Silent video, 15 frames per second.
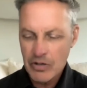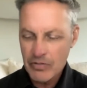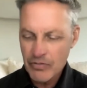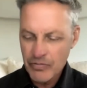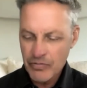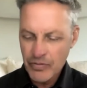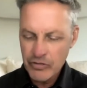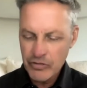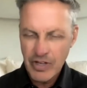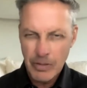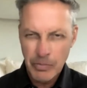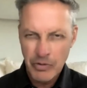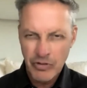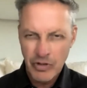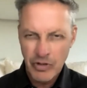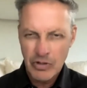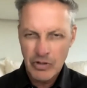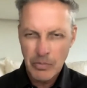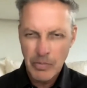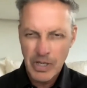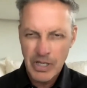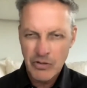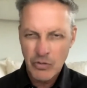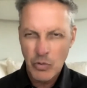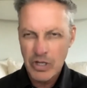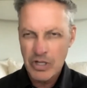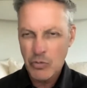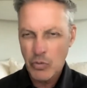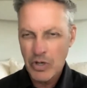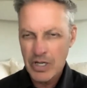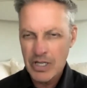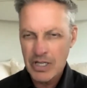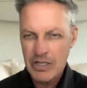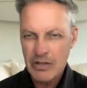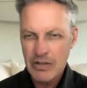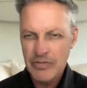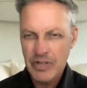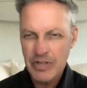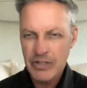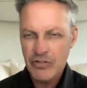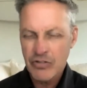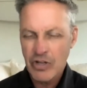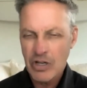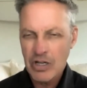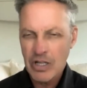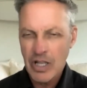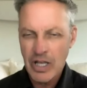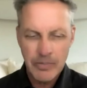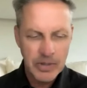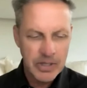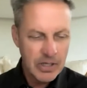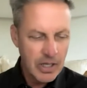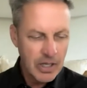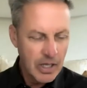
first episode in May 2020 of Let's Talk Climate.